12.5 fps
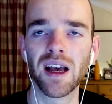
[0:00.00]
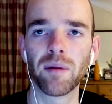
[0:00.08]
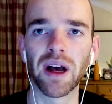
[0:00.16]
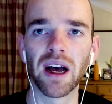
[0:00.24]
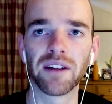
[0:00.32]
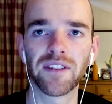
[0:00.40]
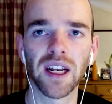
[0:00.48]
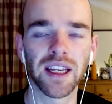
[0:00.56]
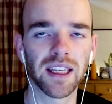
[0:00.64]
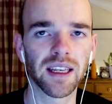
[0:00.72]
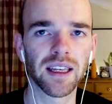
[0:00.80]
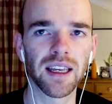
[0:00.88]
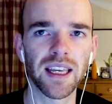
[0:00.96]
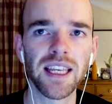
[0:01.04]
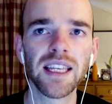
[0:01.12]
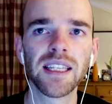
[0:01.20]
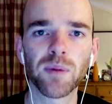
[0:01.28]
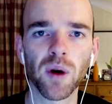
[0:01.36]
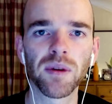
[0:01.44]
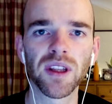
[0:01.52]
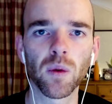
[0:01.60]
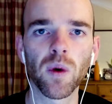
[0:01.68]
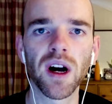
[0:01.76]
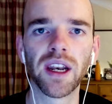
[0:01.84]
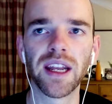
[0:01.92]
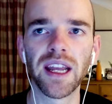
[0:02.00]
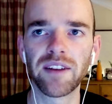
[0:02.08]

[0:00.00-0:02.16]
But I feel like he's probably the one,